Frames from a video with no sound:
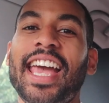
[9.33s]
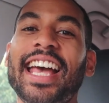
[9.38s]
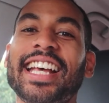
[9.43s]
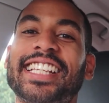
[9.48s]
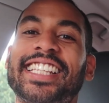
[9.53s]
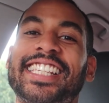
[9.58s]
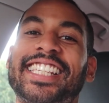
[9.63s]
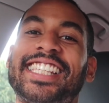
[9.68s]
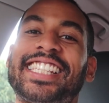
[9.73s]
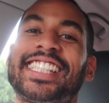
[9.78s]

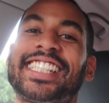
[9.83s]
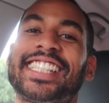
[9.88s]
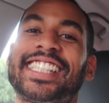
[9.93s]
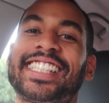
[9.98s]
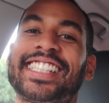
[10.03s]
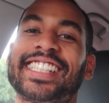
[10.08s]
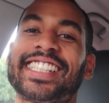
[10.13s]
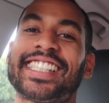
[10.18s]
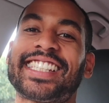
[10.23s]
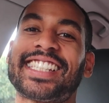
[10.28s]

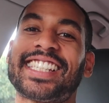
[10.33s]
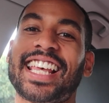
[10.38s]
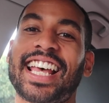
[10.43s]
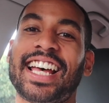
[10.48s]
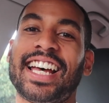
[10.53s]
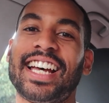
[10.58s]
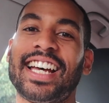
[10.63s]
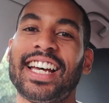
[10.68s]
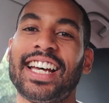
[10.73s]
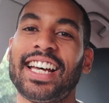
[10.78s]
Yes.
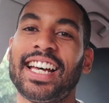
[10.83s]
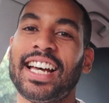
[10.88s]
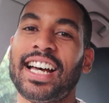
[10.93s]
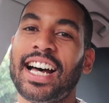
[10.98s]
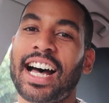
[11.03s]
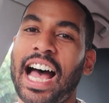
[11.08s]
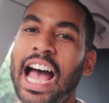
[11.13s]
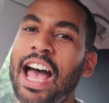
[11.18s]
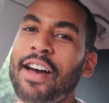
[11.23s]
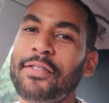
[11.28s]

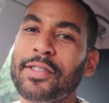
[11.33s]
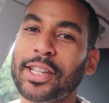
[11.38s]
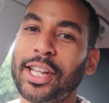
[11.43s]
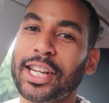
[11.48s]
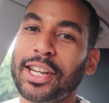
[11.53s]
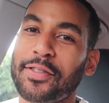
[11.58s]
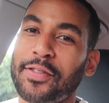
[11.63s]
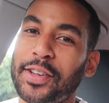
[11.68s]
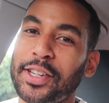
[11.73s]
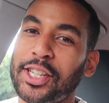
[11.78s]
I haven't
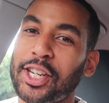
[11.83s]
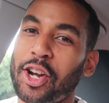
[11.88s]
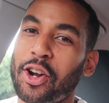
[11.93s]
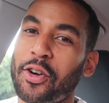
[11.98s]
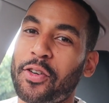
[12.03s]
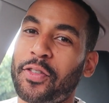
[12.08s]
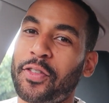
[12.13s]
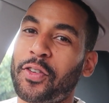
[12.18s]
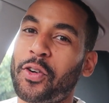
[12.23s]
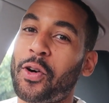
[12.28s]
done a
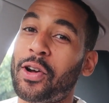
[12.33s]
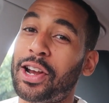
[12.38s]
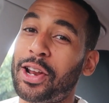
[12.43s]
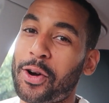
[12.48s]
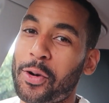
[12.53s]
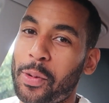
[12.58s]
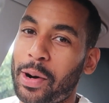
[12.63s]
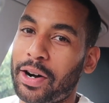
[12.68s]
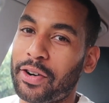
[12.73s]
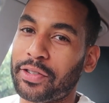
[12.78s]
video for a
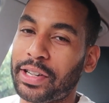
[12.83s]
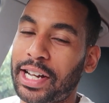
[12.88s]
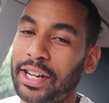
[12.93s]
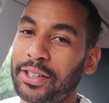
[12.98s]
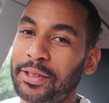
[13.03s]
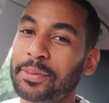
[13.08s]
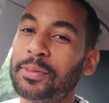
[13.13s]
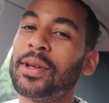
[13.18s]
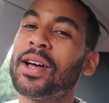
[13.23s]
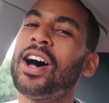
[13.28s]
little while
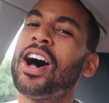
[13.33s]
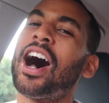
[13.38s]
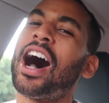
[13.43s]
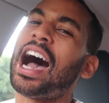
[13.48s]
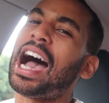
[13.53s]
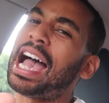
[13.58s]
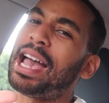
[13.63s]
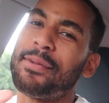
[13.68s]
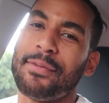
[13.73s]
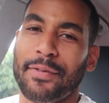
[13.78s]
now.
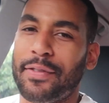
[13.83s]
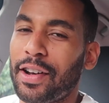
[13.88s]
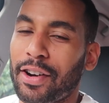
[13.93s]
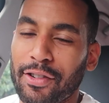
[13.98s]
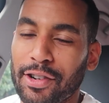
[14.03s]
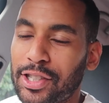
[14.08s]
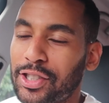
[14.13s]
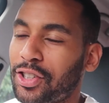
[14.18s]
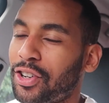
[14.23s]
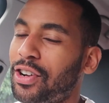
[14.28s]
I'm
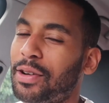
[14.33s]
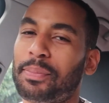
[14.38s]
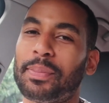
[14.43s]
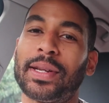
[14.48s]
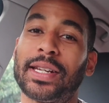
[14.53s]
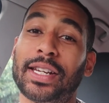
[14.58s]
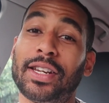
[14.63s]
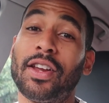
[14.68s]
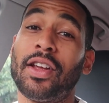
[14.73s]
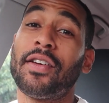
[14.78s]
very sorry.
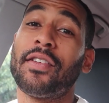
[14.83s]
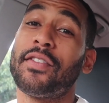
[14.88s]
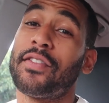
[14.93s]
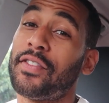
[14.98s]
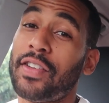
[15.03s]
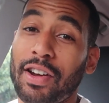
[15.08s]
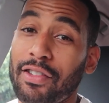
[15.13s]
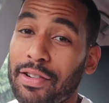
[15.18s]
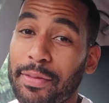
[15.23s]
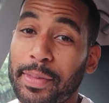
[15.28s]
Been
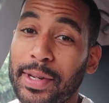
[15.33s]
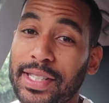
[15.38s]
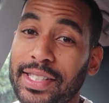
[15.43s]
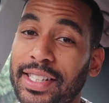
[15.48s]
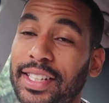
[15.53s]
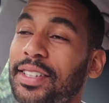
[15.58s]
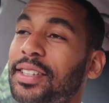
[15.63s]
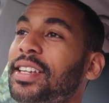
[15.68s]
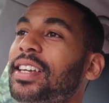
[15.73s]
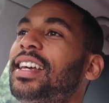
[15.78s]
very
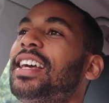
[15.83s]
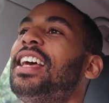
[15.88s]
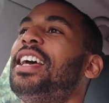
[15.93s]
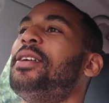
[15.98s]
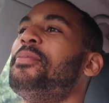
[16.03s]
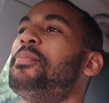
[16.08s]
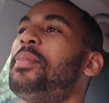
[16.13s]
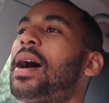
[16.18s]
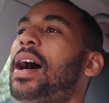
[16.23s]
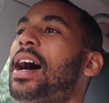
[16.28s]
busy.
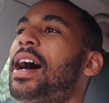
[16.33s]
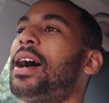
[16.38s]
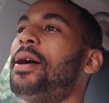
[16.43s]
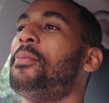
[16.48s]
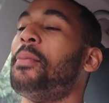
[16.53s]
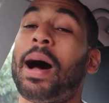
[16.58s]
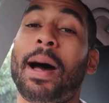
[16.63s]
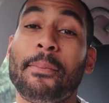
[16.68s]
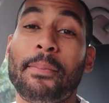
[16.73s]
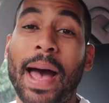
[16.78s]
But
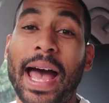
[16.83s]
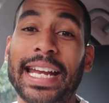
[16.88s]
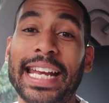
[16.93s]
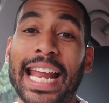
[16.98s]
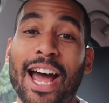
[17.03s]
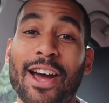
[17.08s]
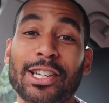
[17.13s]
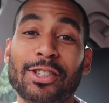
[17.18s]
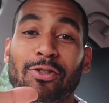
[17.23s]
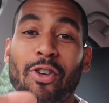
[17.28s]
um, I'm back
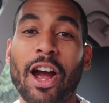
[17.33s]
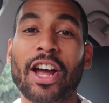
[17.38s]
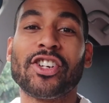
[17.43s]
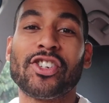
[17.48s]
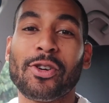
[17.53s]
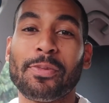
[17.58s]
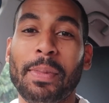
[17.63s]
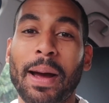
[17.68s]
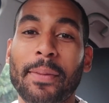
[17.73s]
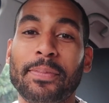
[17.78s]
now. It's Ryan
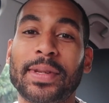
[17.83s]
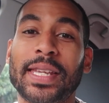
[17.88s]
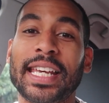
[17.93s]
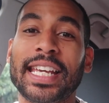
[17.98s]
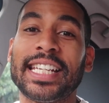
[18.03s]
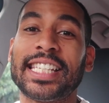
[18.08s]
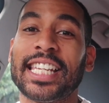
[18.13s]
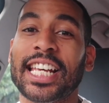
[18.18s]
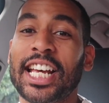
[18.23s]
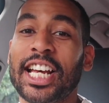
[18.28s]
John
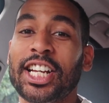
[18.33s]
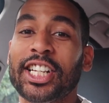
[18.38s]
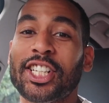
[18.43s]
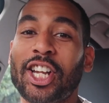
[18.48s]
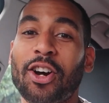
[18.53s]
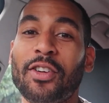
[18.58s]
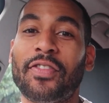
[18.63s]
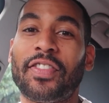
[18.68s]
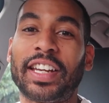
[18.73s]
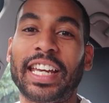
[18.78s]
Baptiste.
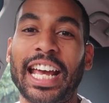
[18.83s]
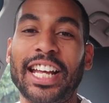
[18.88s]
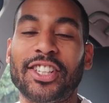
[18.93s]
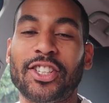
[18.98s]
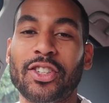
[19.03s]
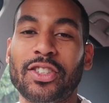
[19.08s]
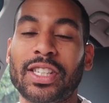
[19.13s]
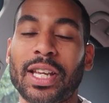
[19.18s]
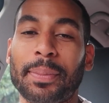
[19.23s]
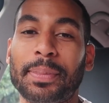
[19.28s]
Don't forget
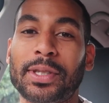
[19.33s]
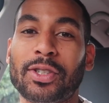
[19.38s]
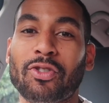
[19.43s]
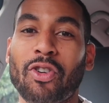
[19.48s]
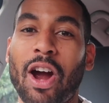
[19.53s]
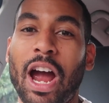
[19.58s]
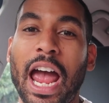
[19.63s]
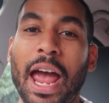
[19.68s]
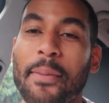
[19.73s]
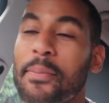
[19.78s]
to
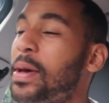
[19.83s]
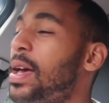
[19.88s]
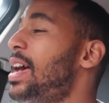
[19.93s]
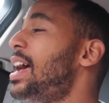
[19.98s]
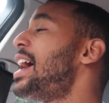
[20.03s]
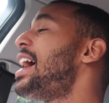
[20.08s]
subscribe